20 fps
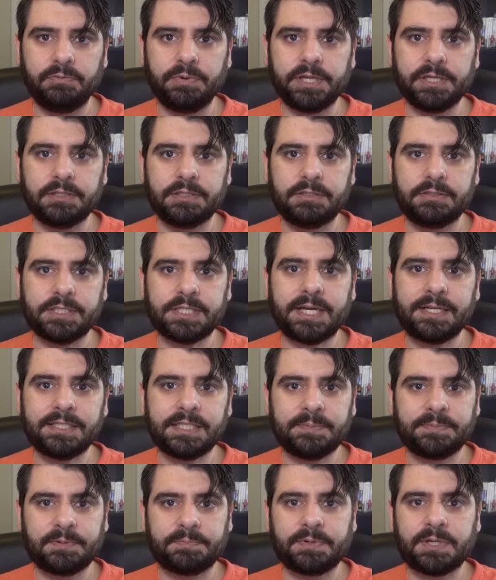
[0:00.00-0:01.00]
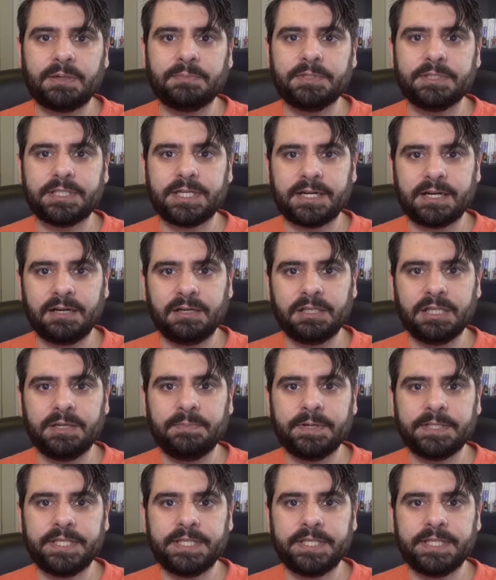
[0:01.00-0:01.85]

we can sidestep the problem entirely by